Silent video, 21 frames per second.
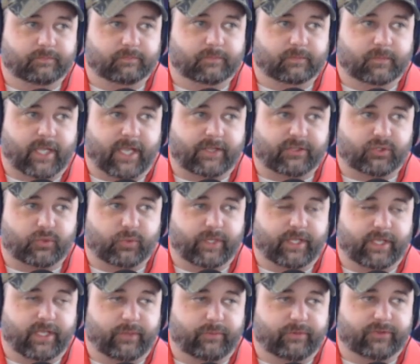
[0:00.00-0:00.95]
Last
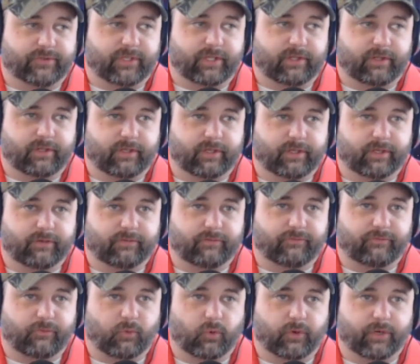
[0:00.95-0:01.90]
week it was in the
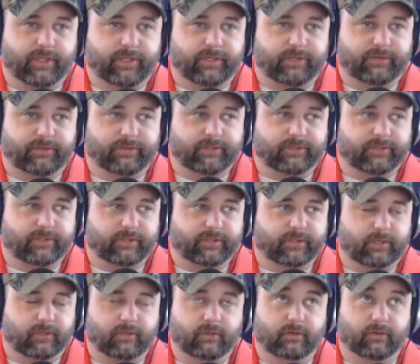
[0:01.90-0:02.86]
40s
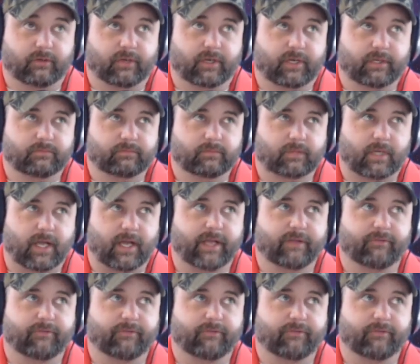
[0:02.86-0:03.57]
or high